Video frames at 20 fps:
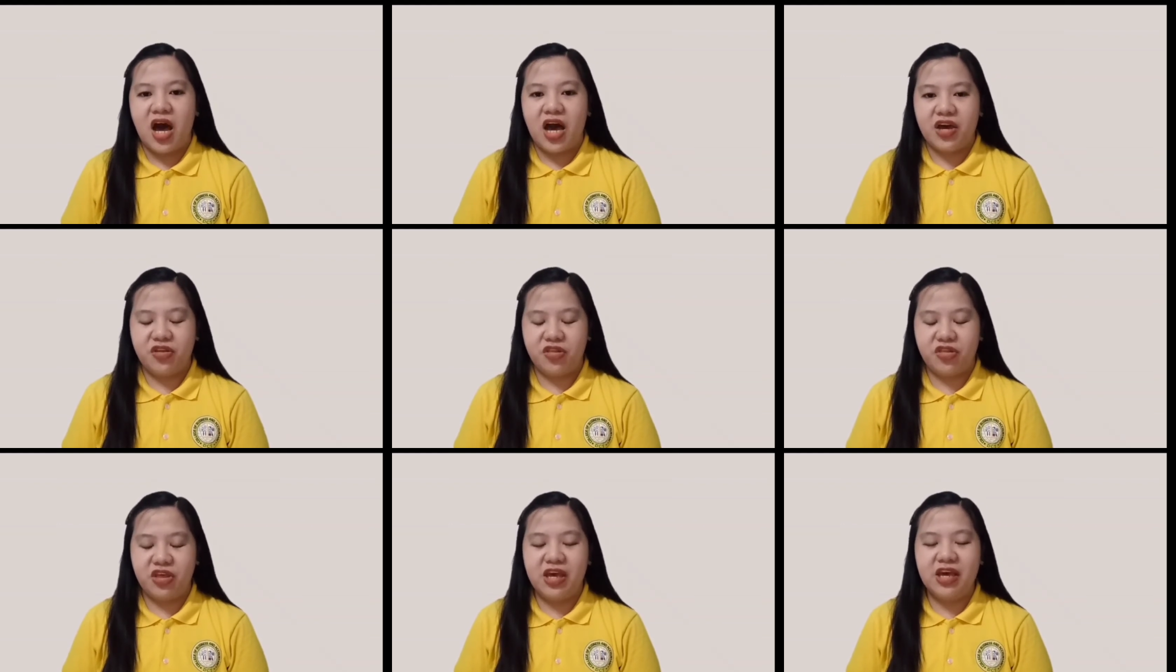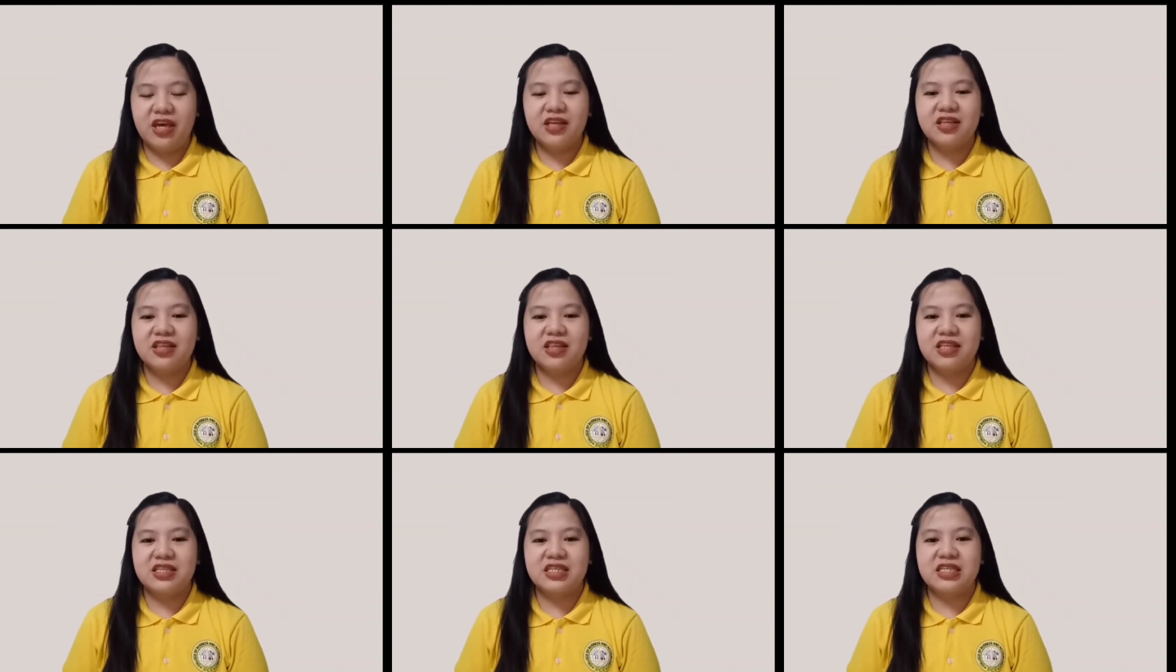I
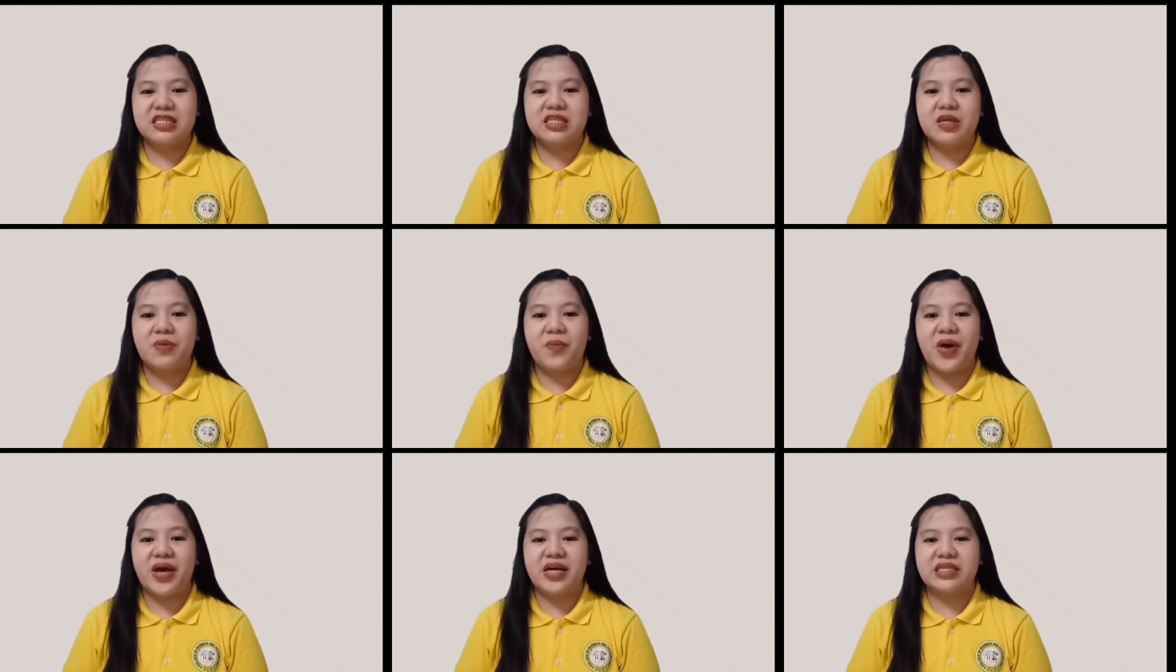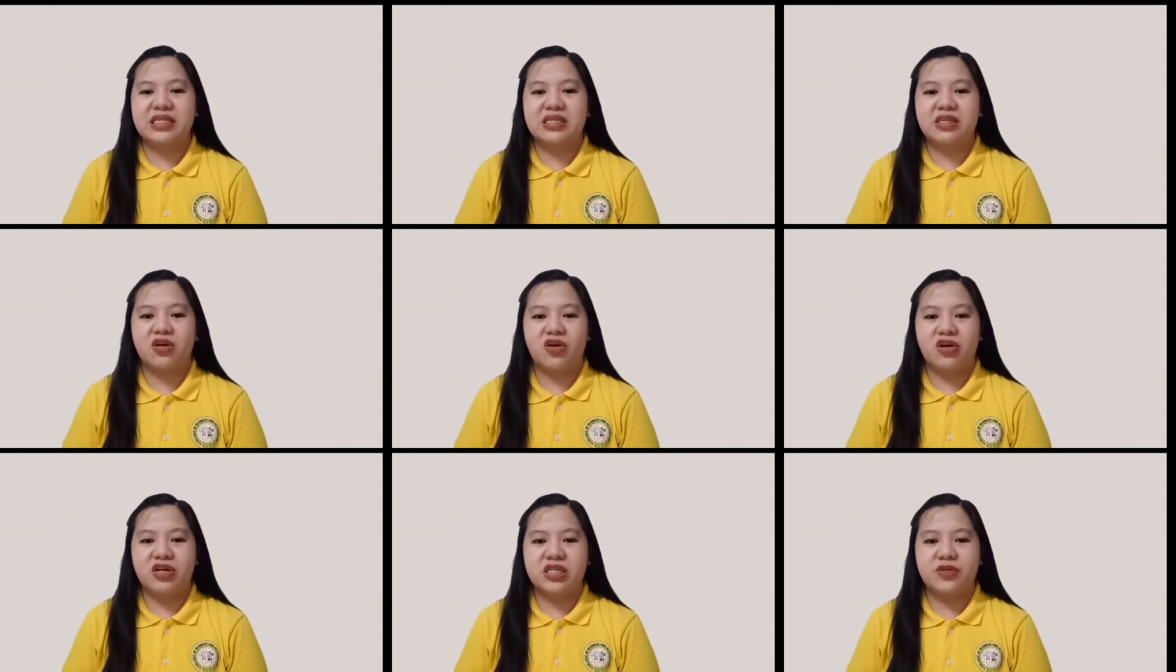think this is the best
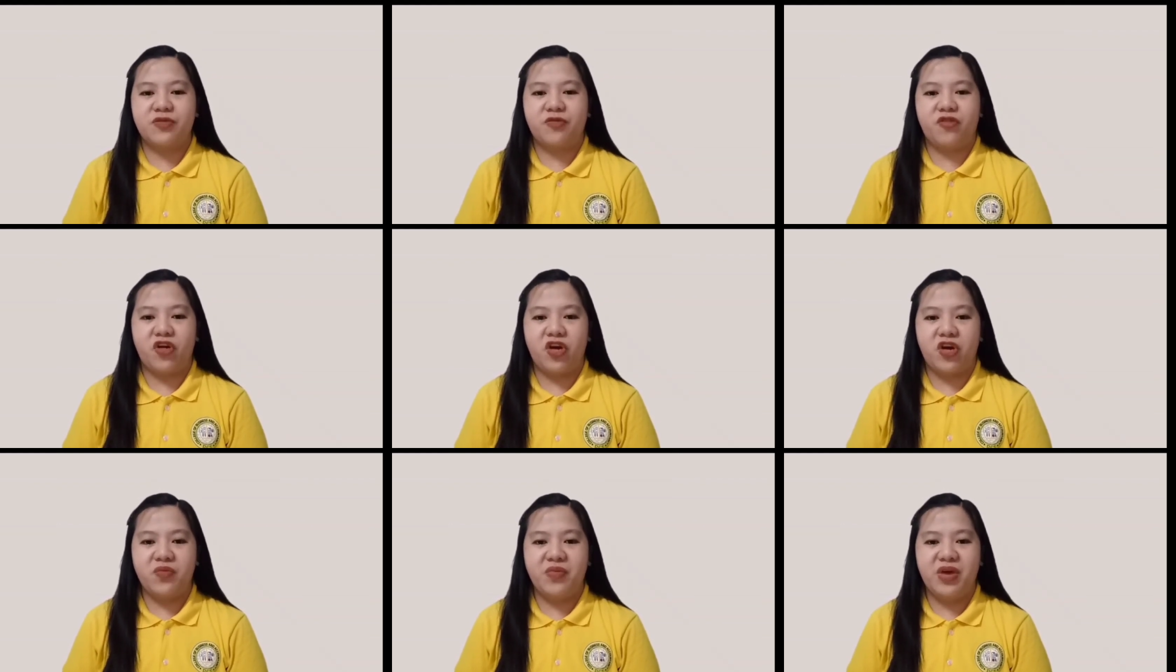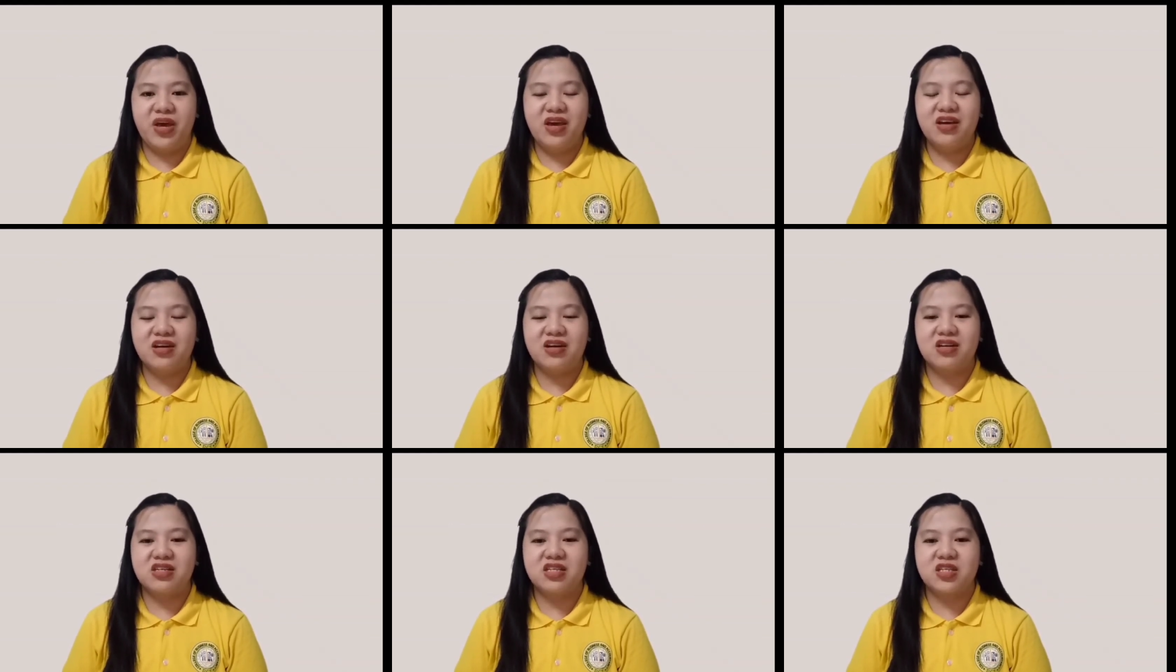course for
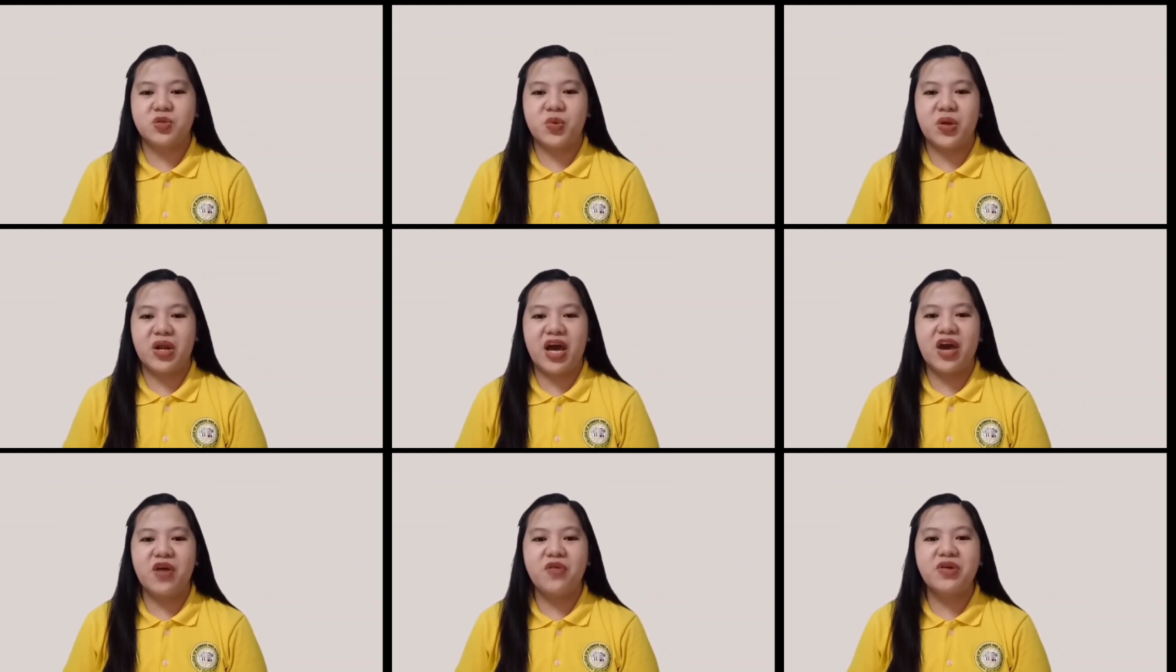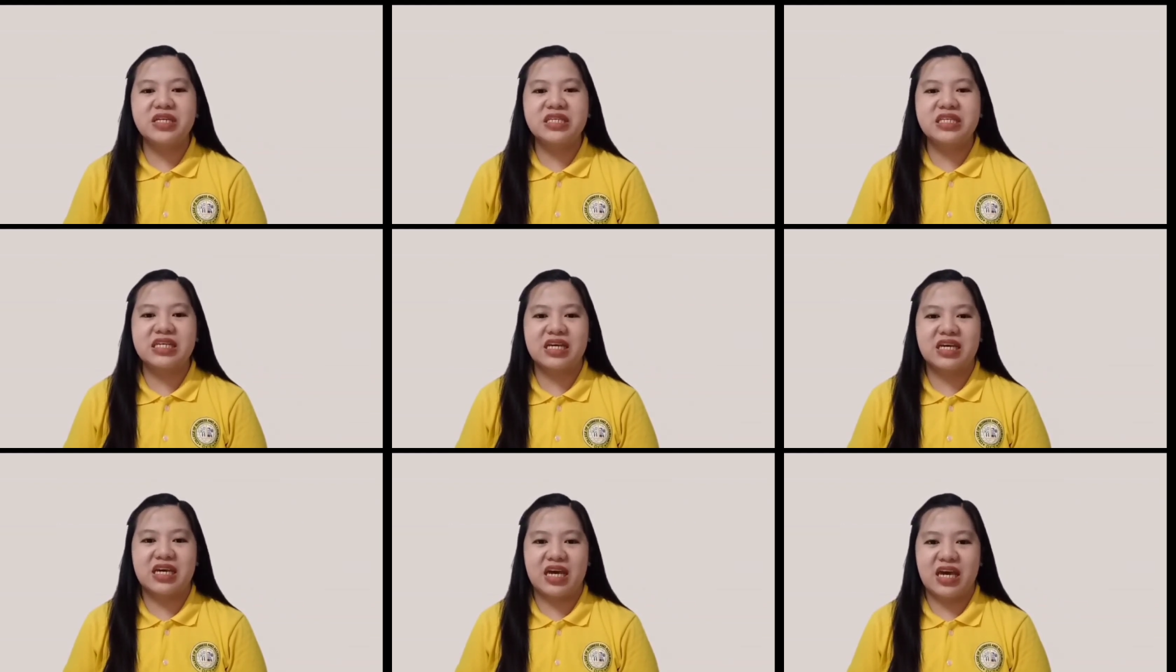me because when I was a